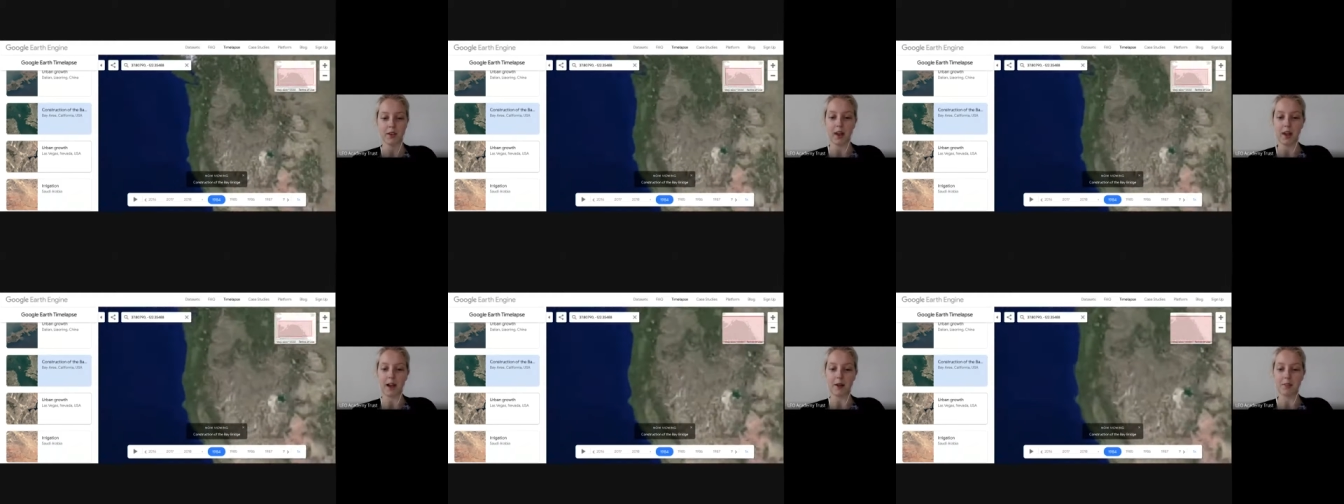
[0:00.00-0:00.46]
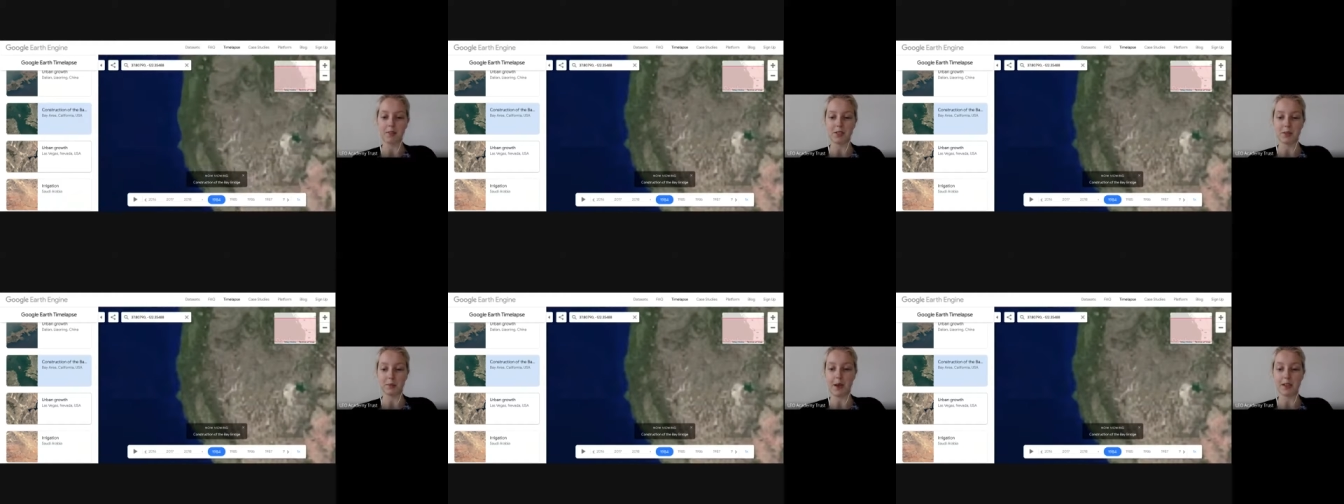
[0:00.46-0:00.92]
um,
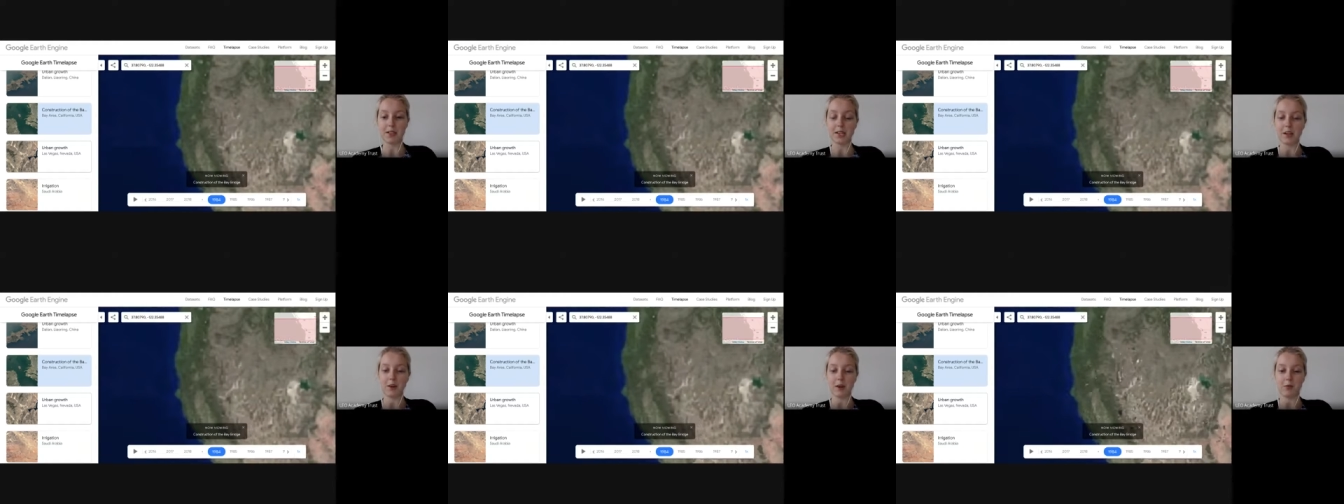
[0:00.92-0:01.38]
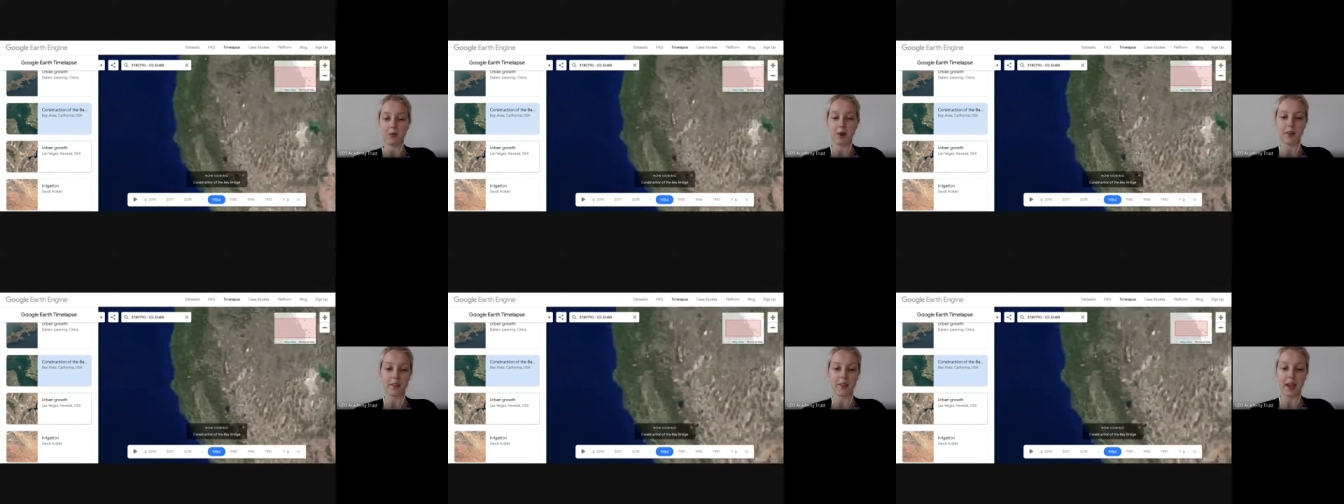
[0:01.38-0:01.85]
depending on
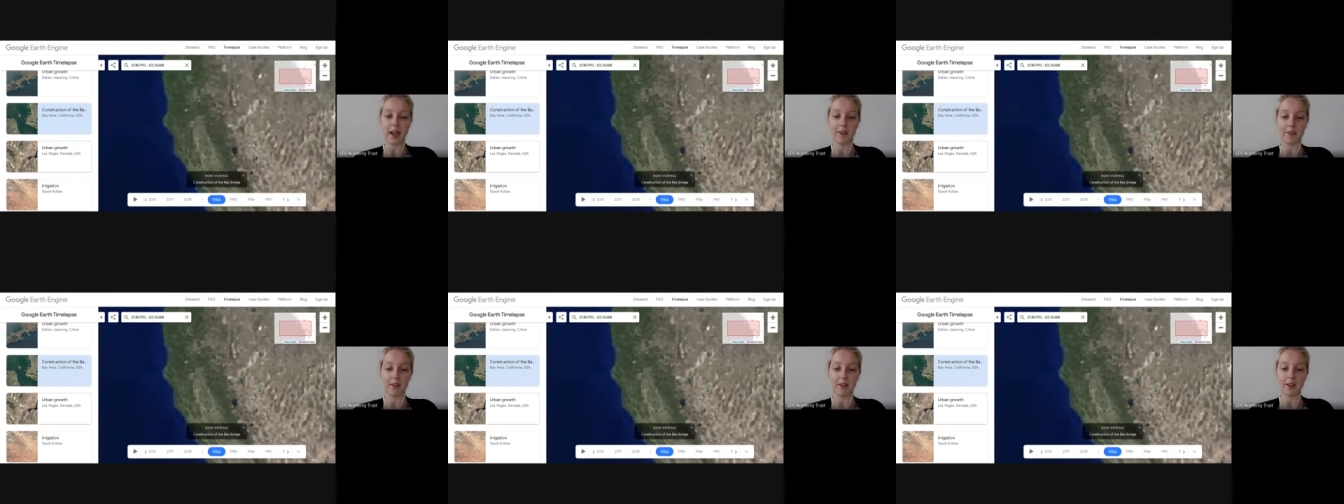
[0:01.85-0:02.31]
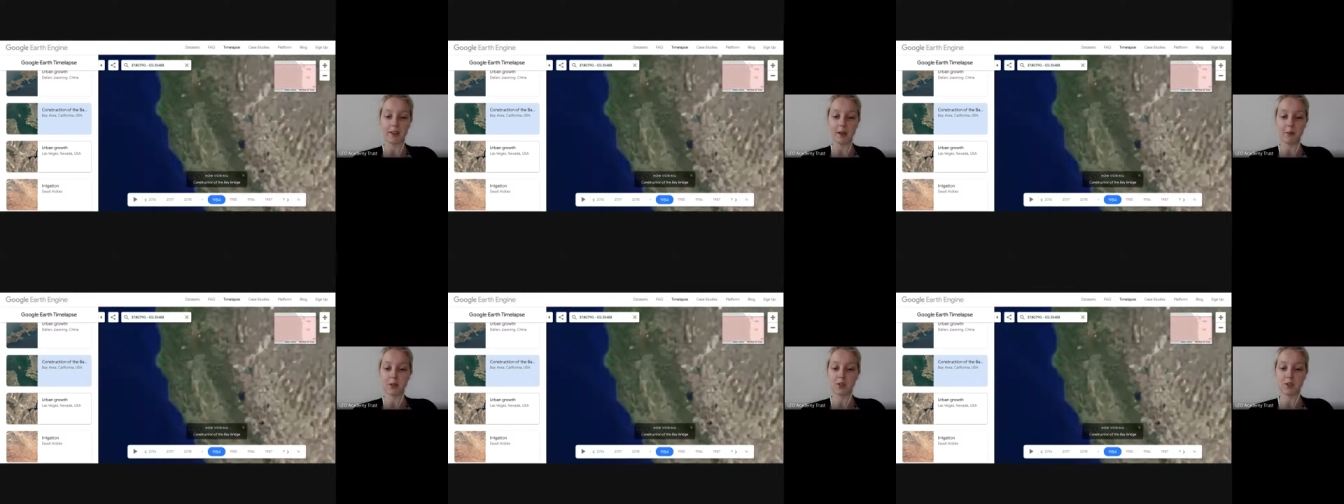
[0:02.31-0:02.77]
whether they have the
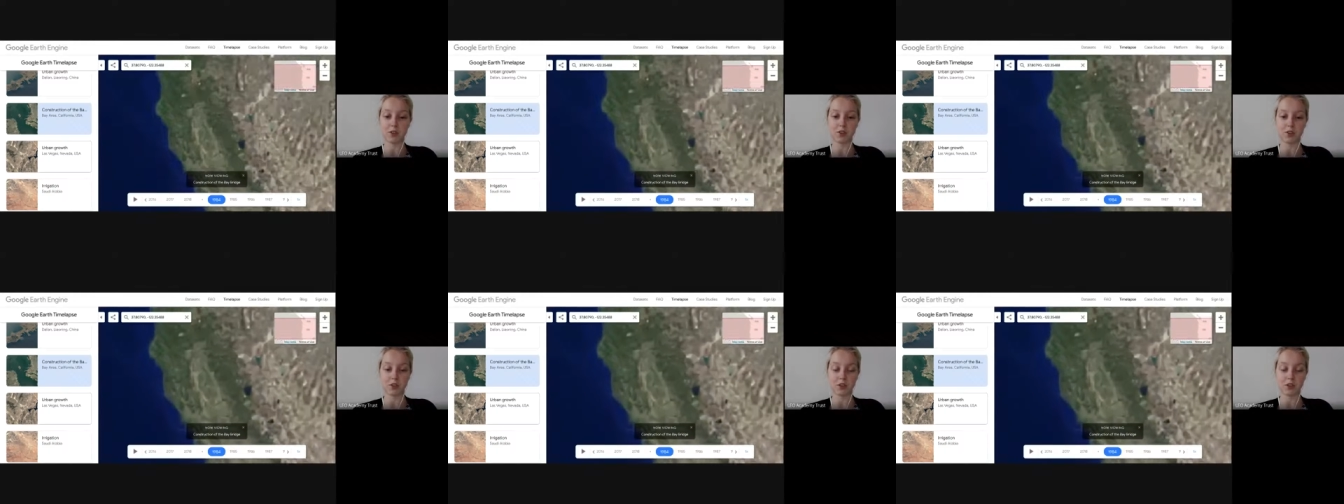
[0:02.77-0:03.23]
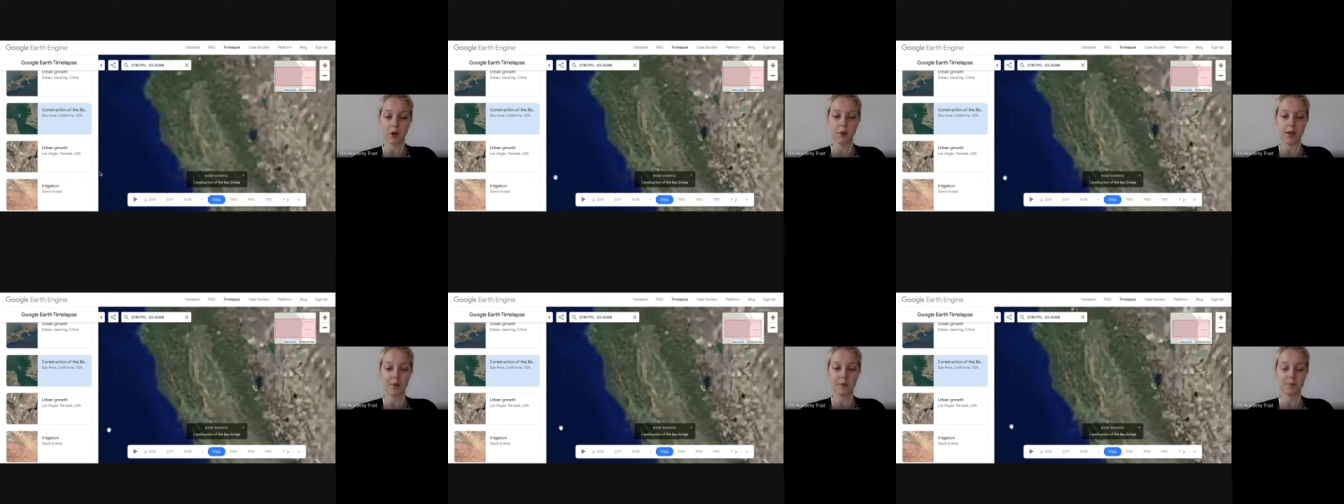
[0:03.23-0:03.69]
image to show it.